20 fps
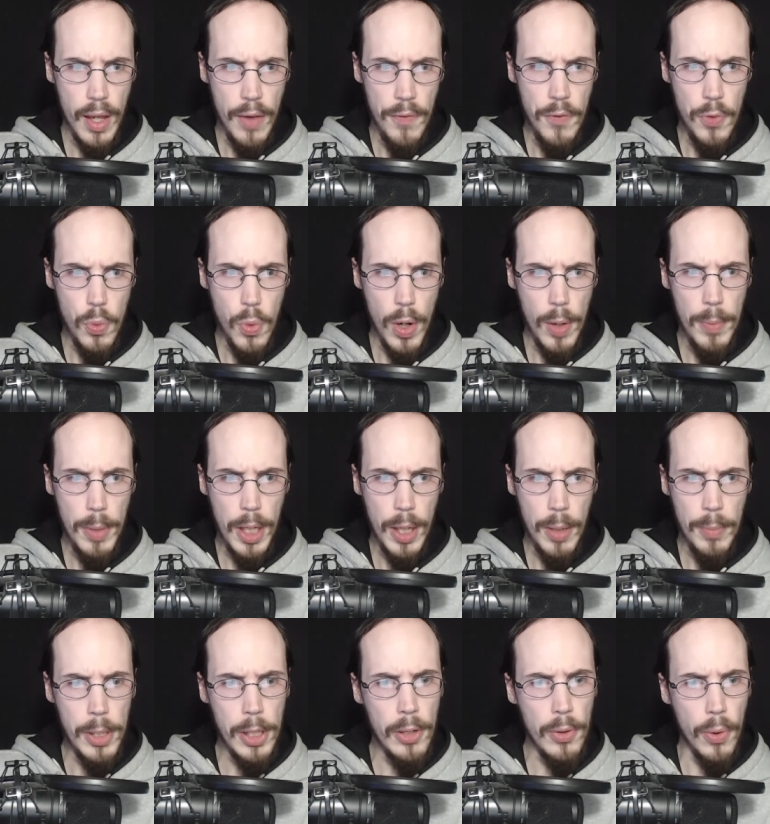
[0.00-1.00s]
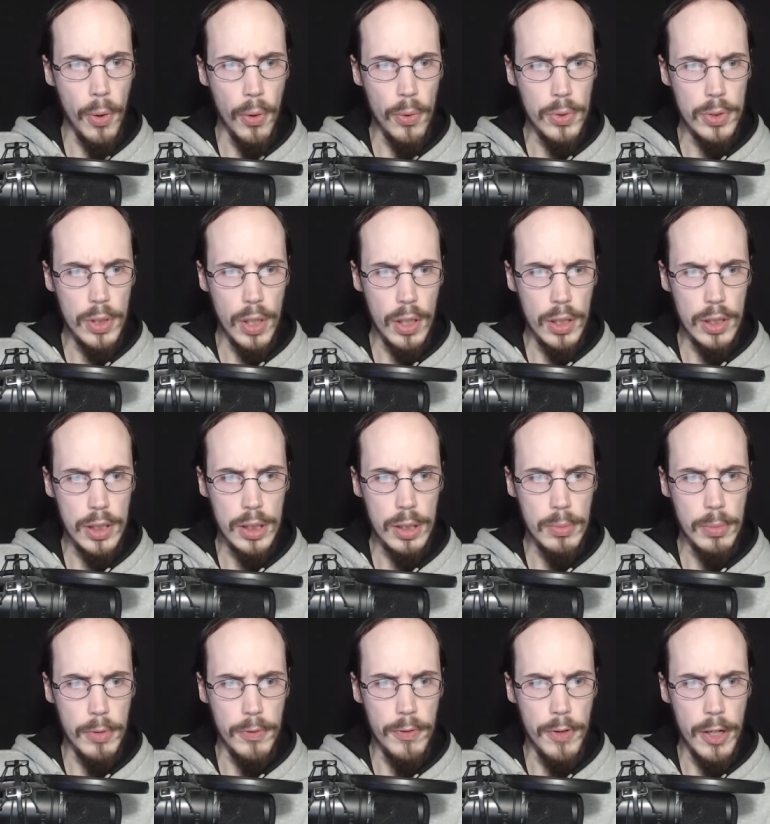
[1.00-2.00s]
If you want to become heroes on
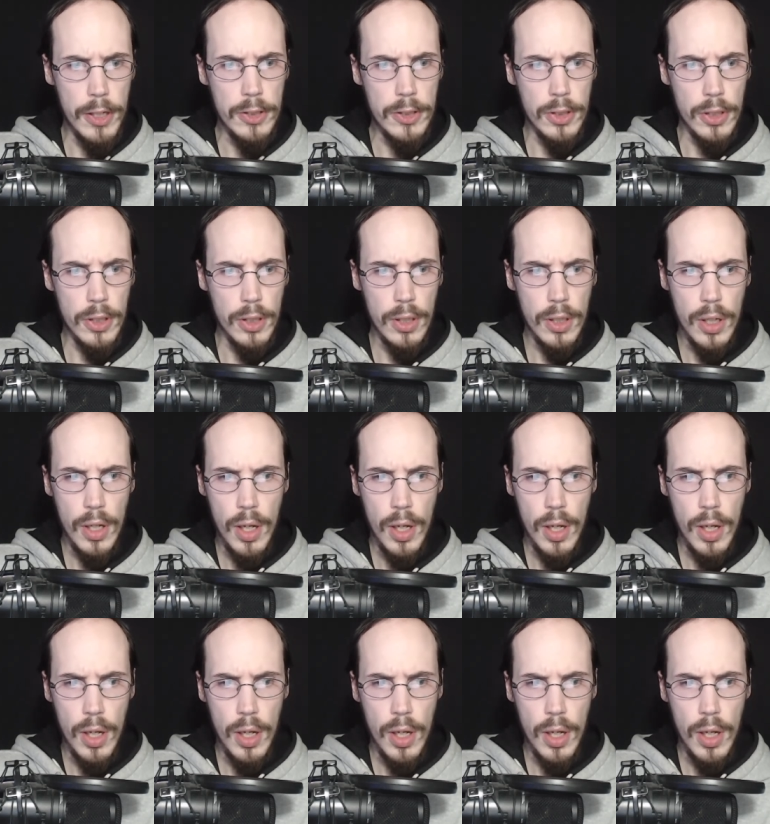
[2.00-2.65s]
some adventure,